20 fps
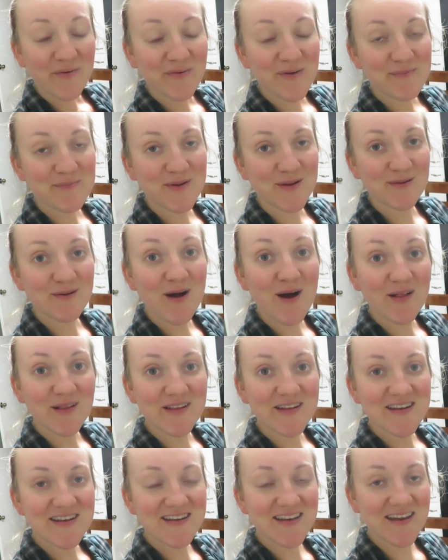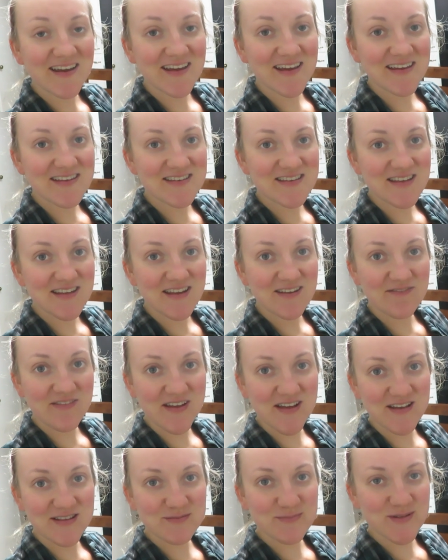I'm gonna call it a night.
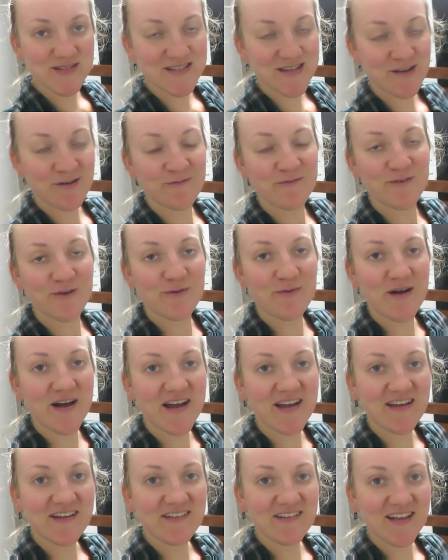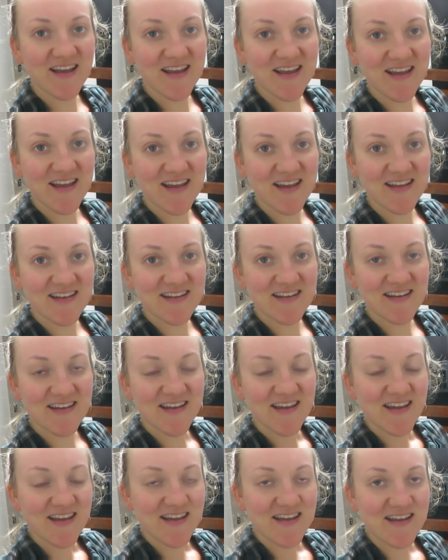Nevaeh's been down for a while, and
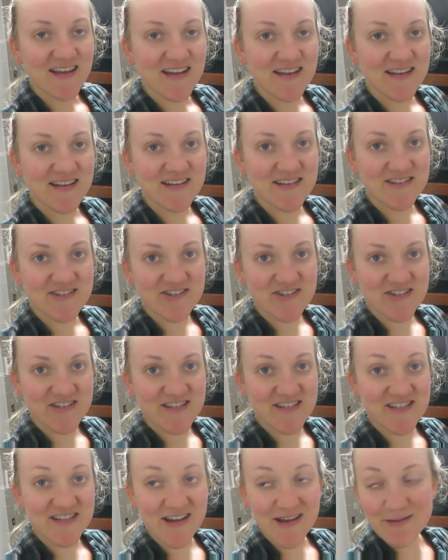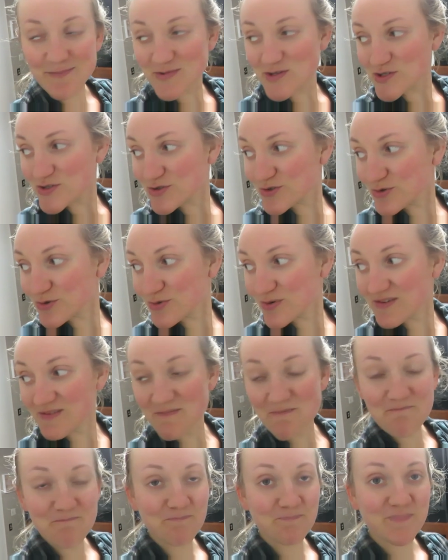it is just time to
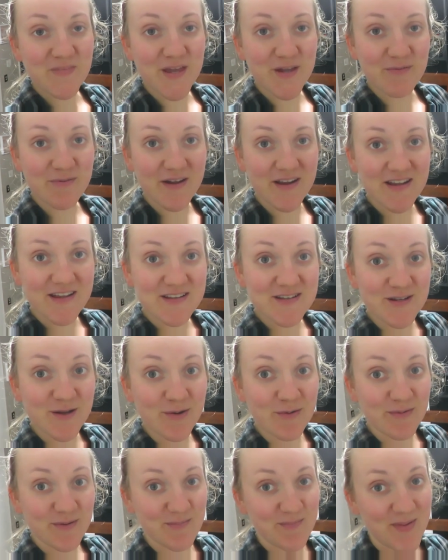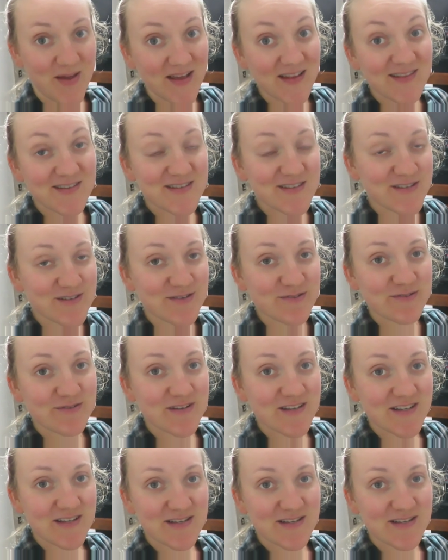get ready to go to bed soon.